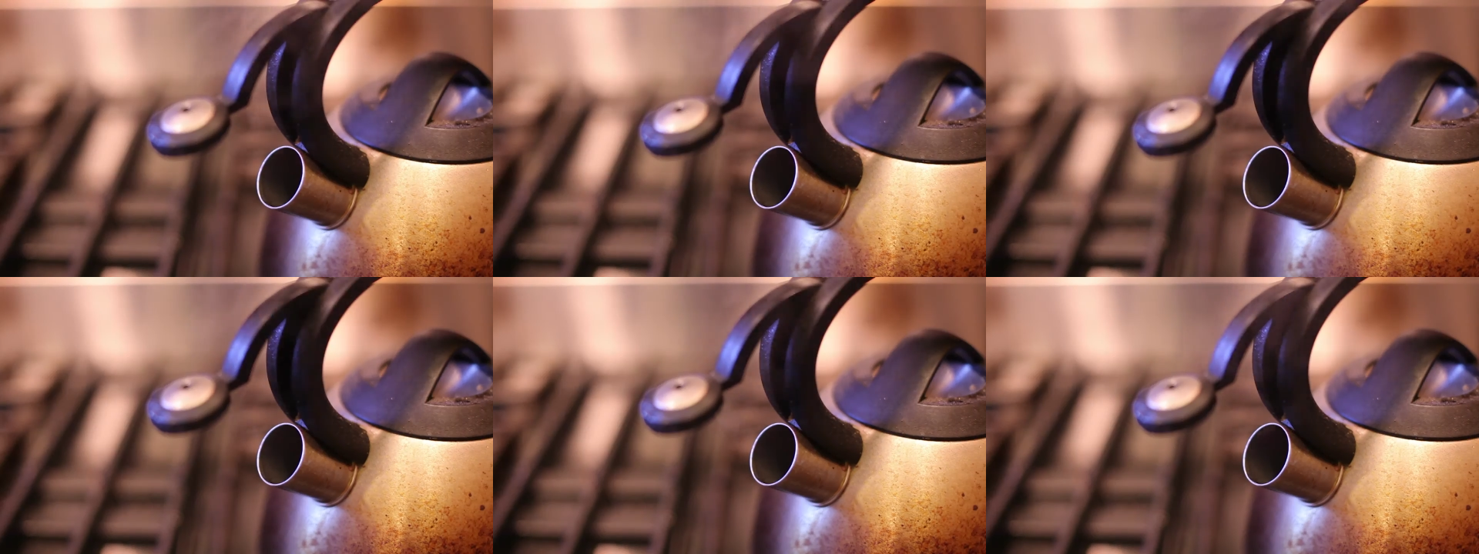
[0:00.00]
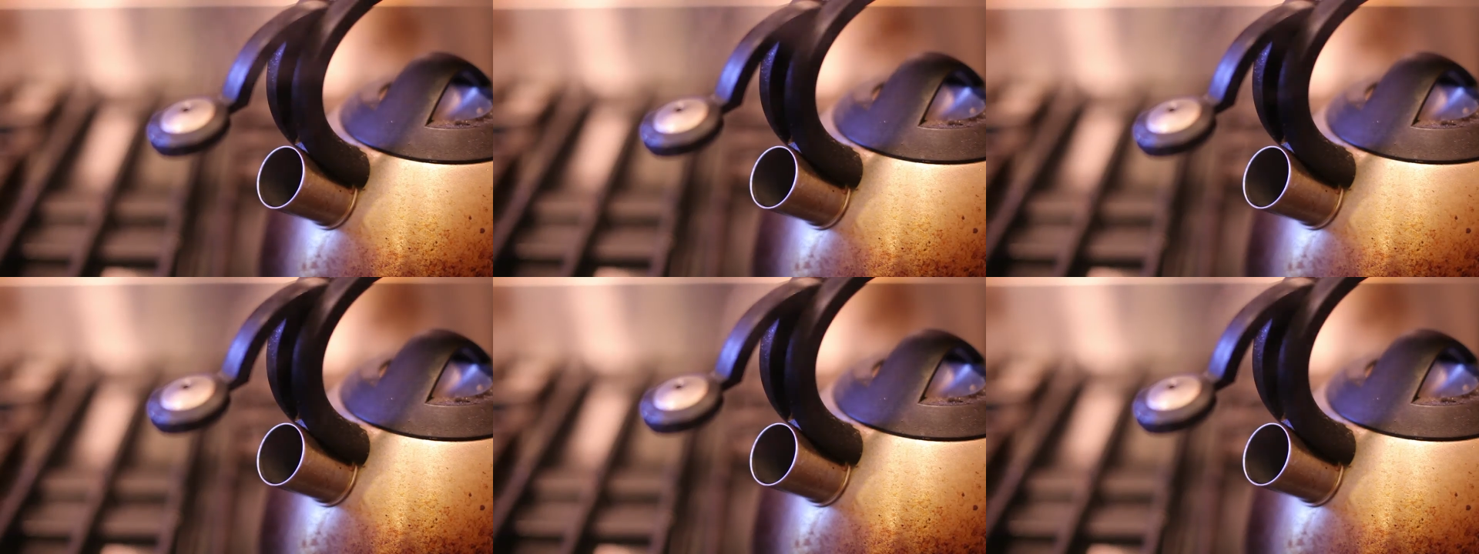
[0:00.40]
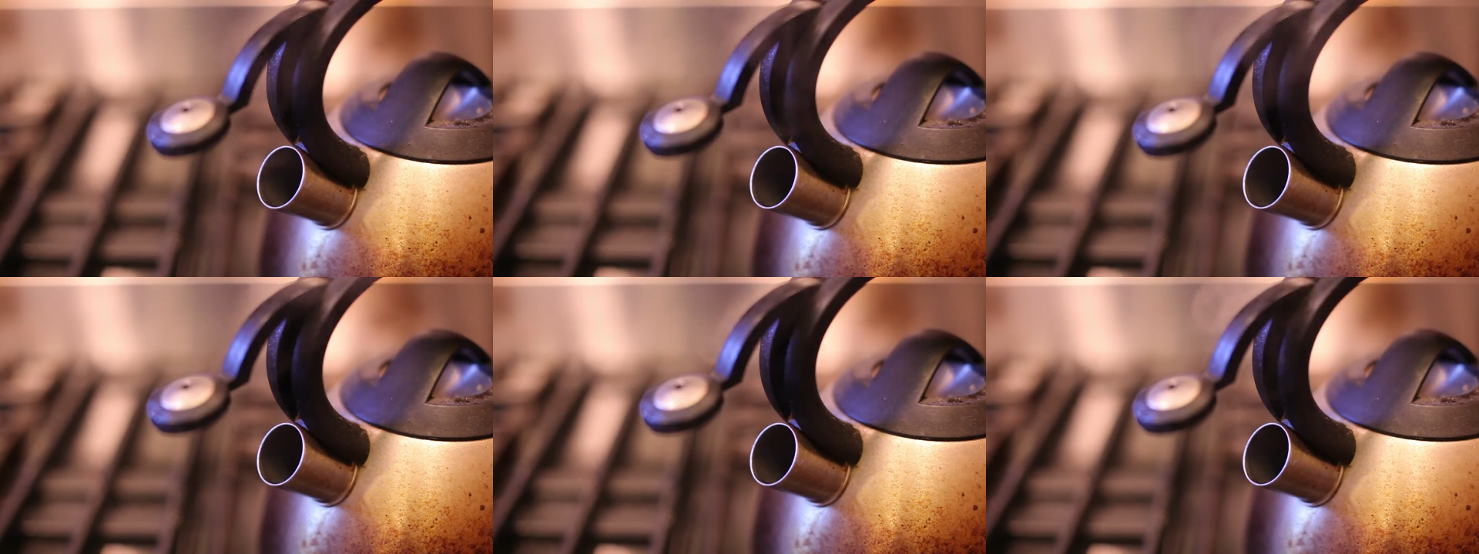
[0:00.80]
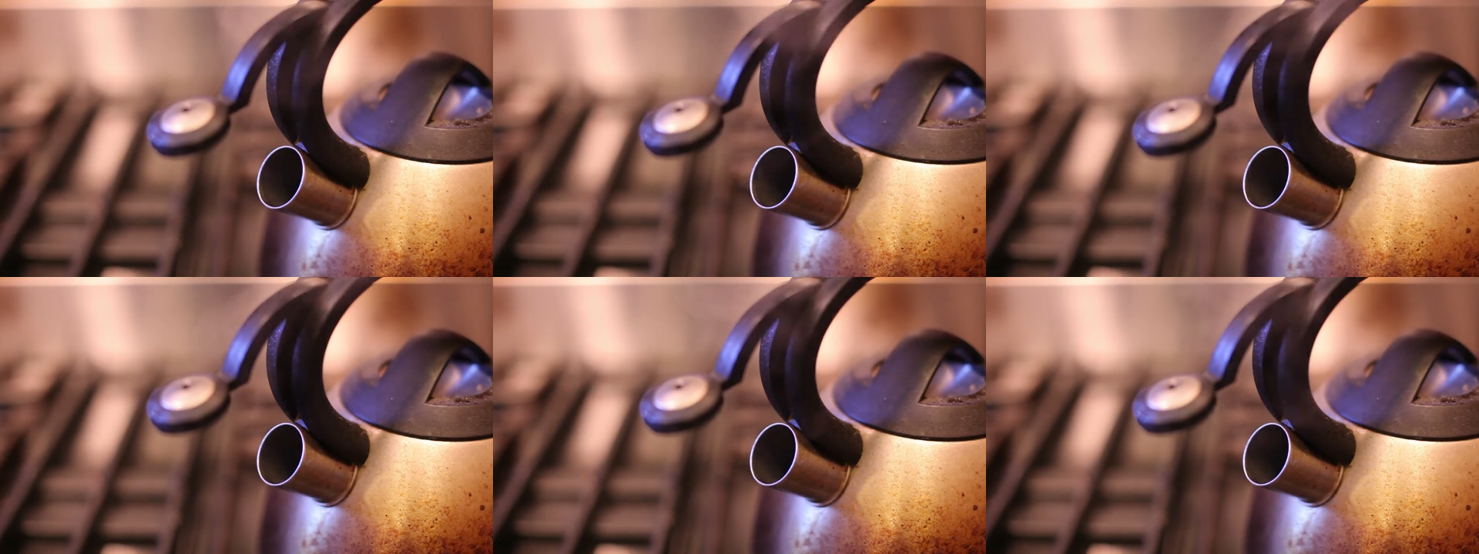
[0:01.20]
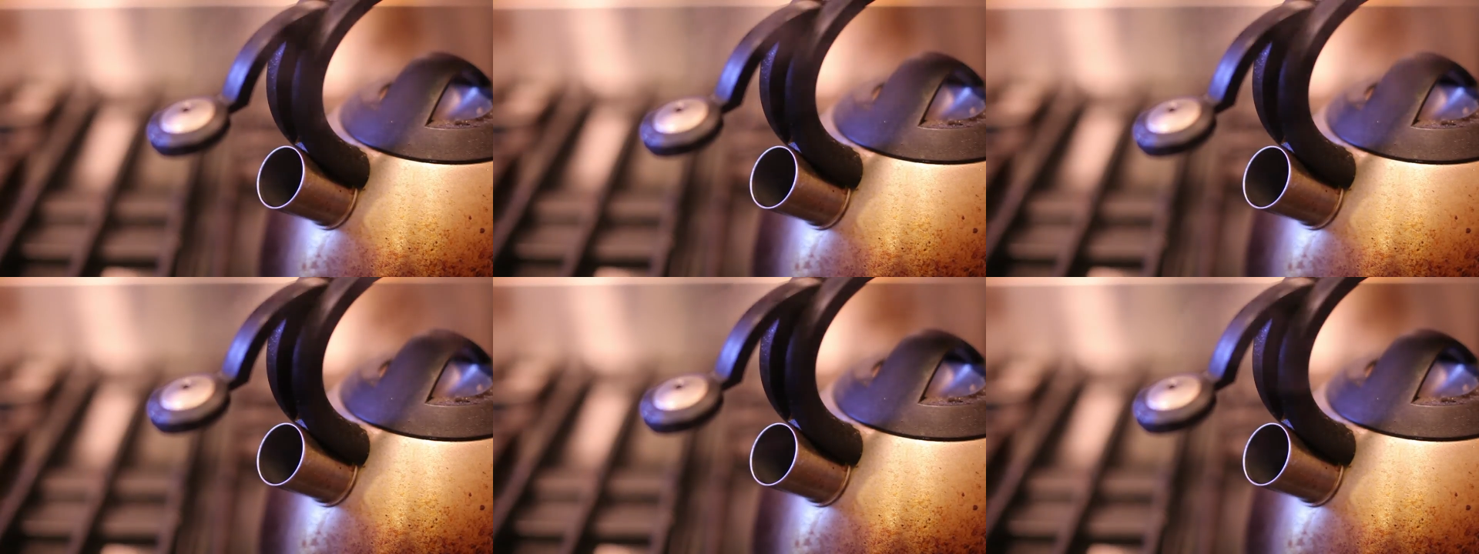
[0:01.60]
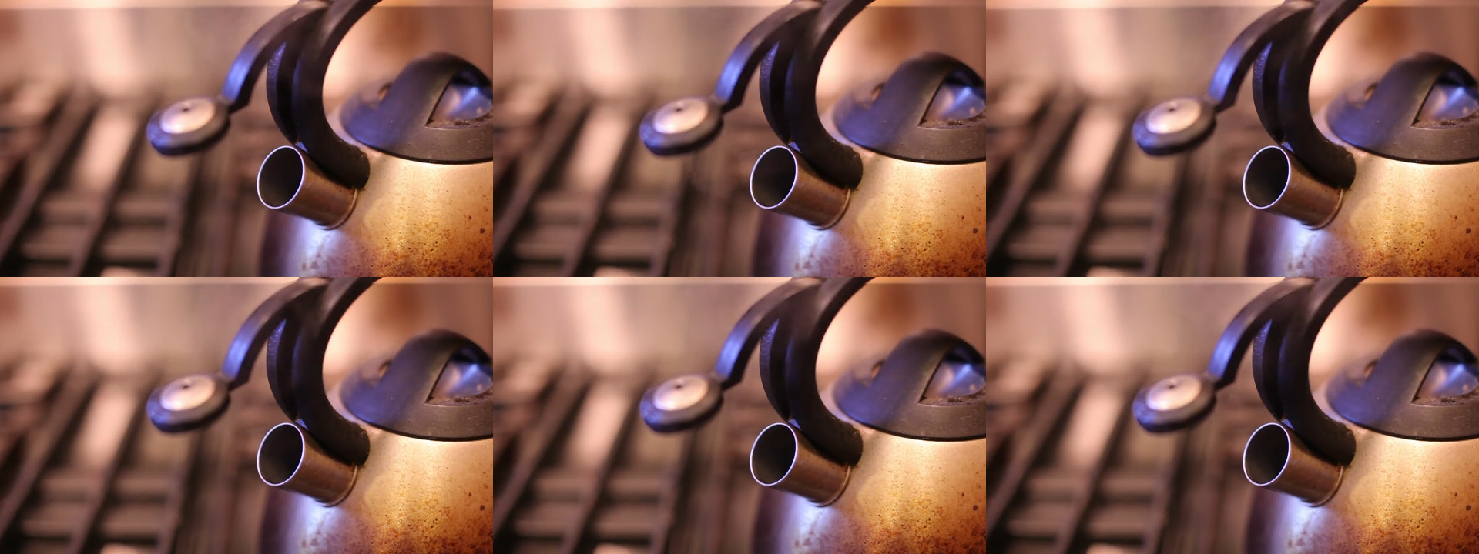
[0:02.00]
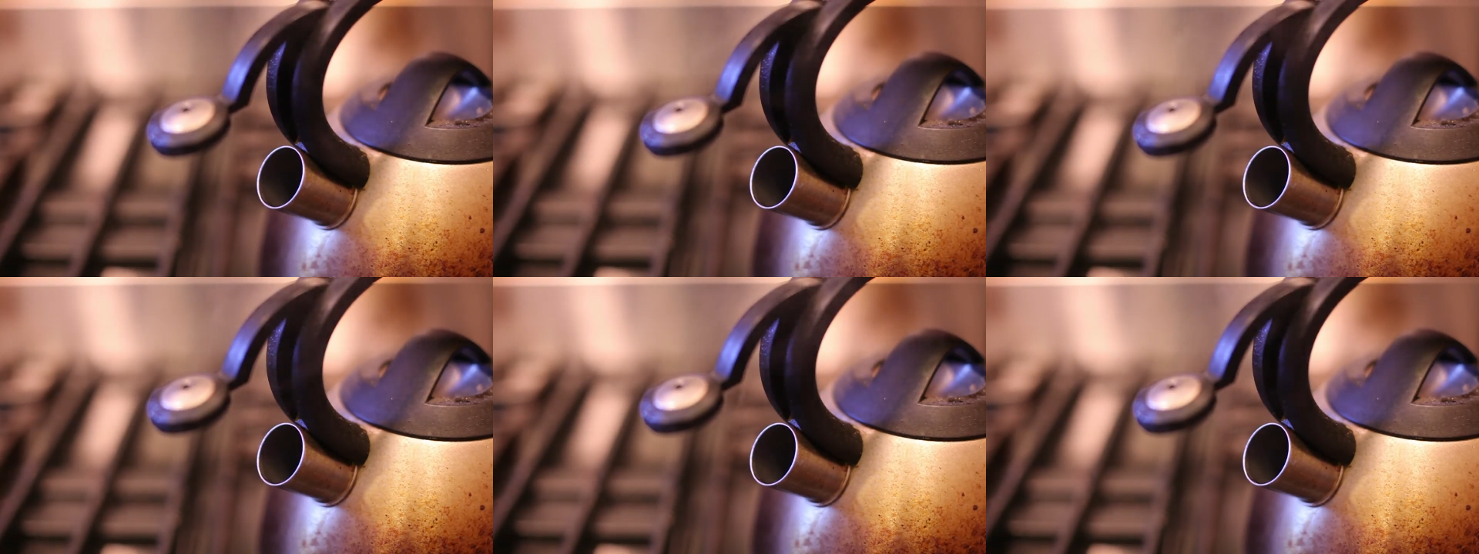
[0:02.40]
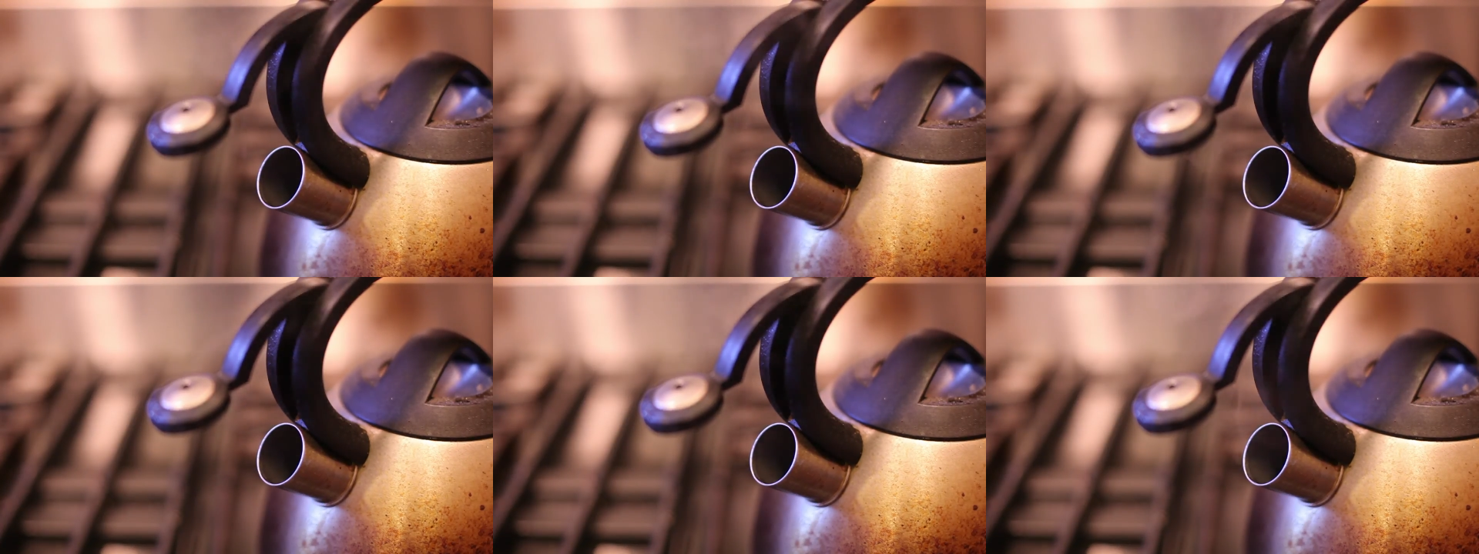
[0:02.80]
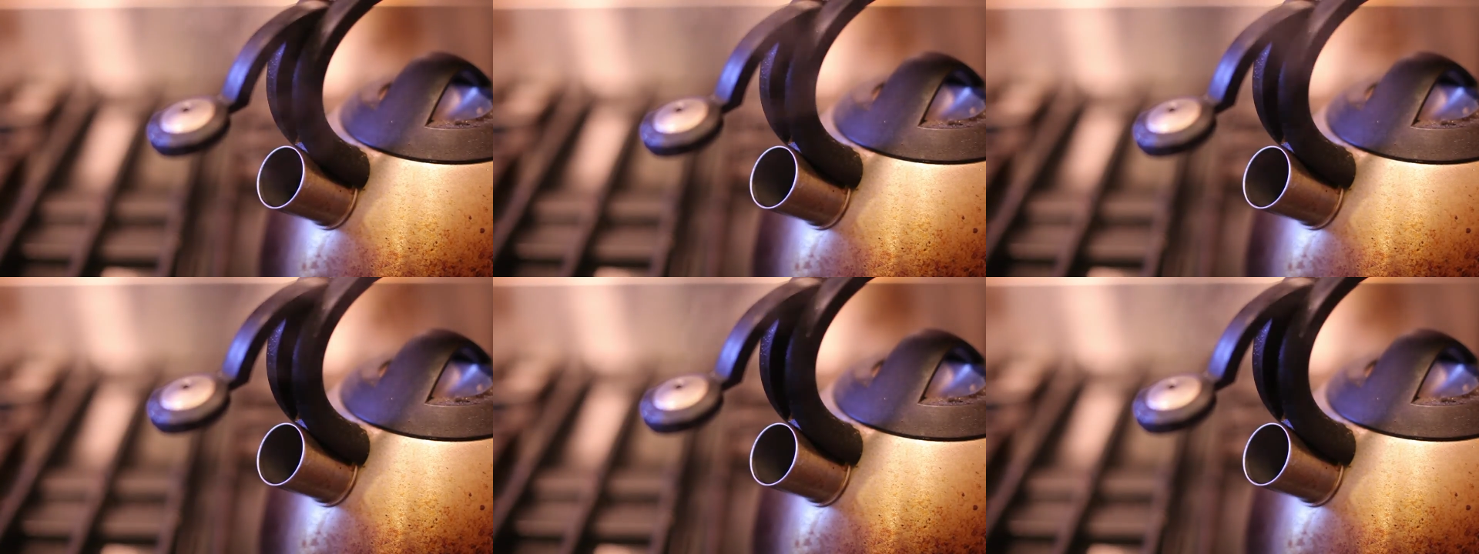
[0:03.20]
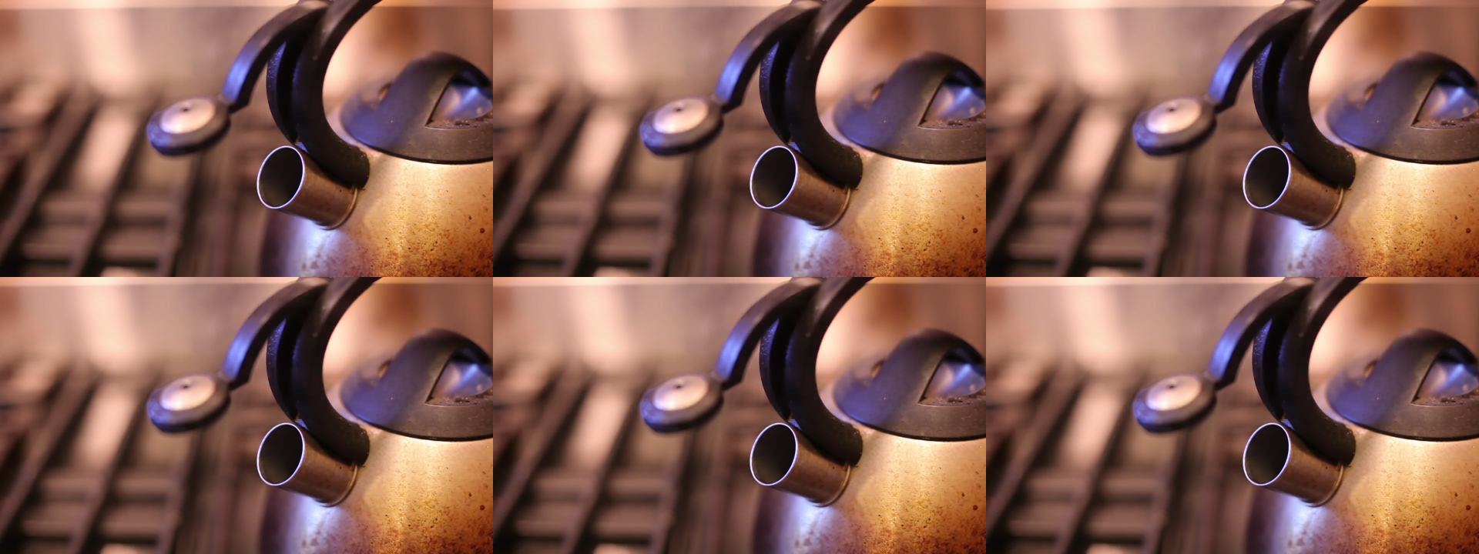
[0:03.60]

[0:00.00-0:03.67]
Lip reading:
(no speaker visible)